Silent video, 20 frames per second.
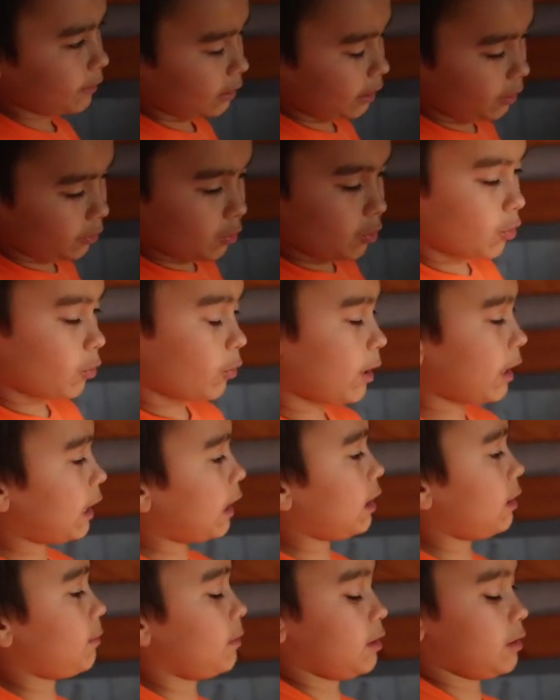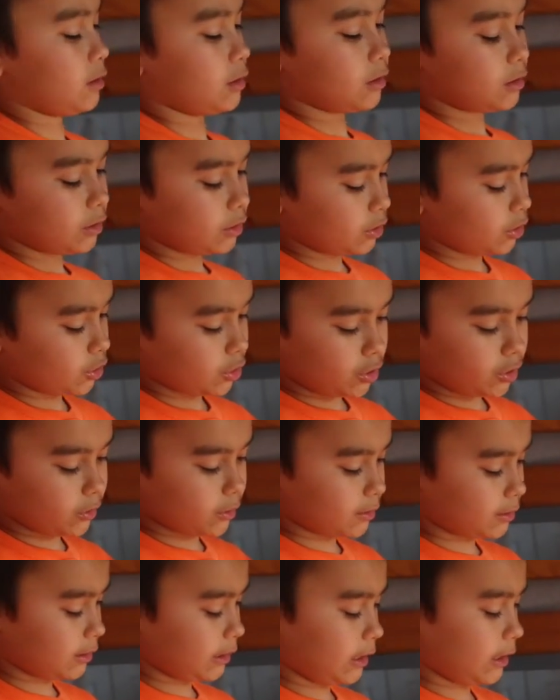I don't know why, but you
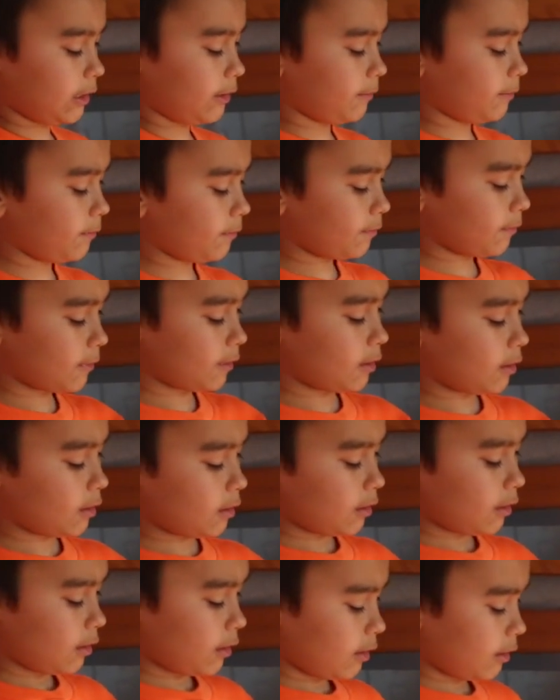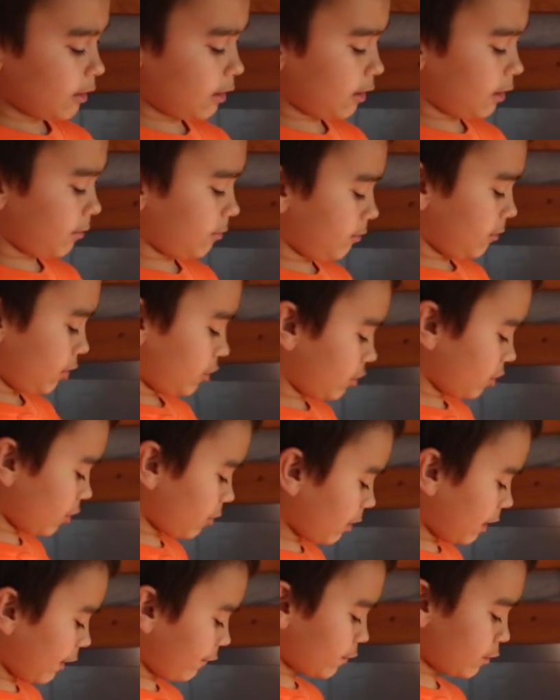just need it. And you
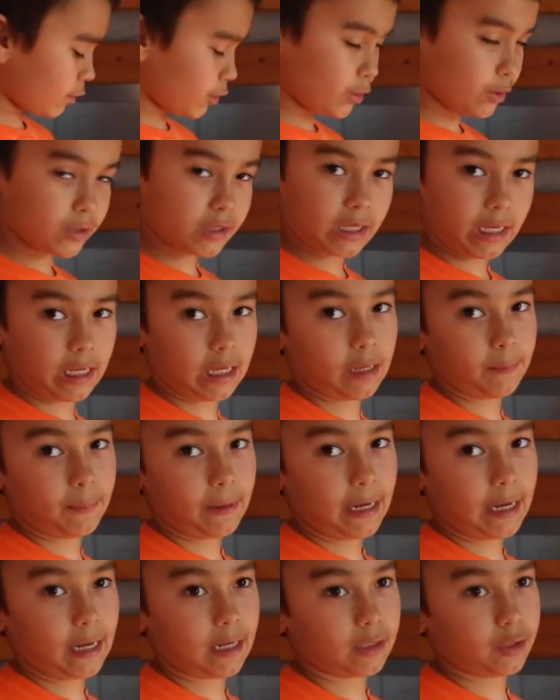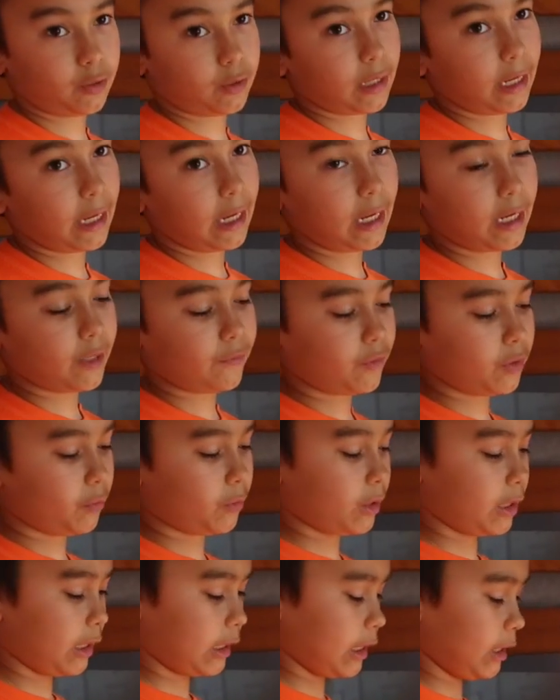don't have to use a heat pad. You can if you
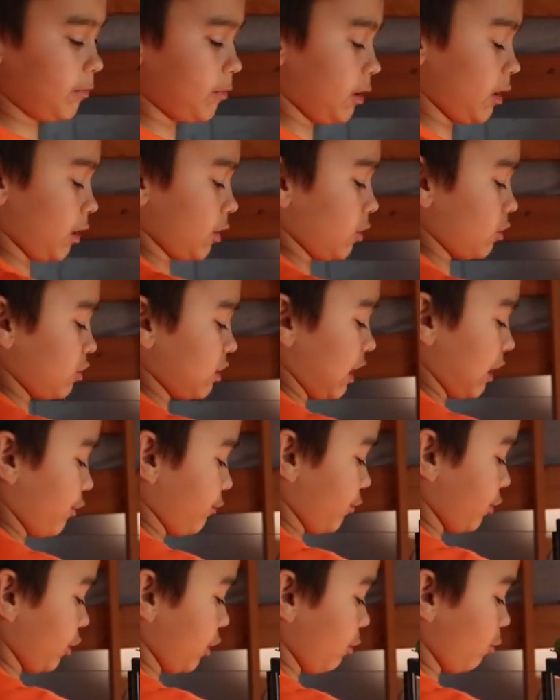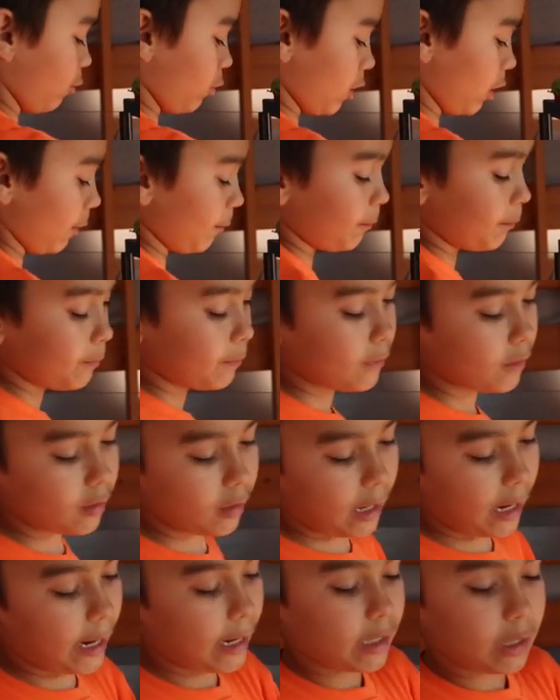want to keep the underside really warm.
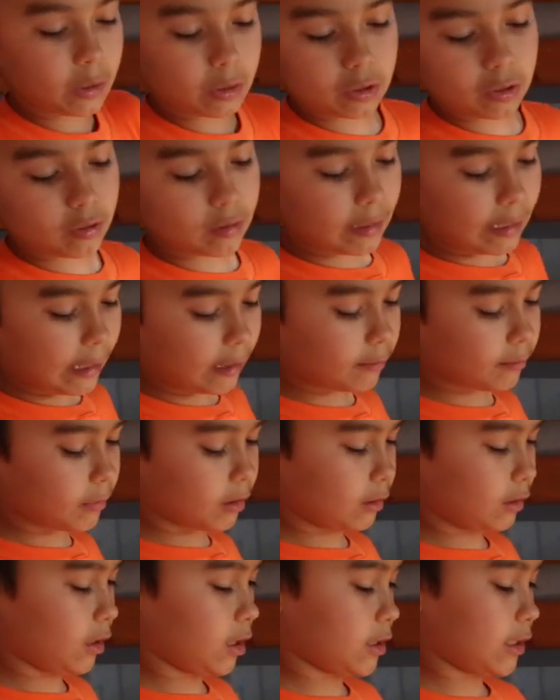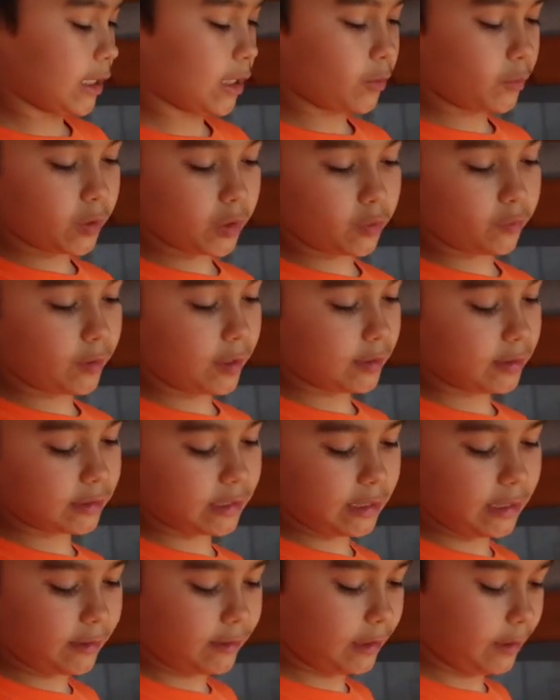I don't do that because I don't want to
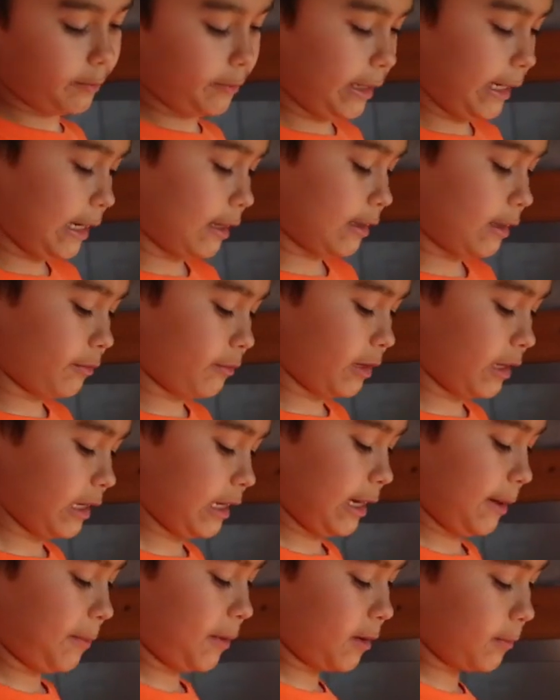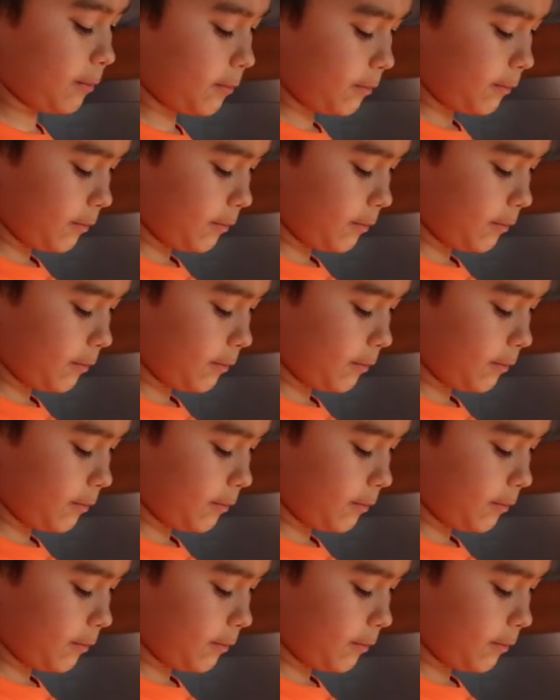risk anything bad that might happen.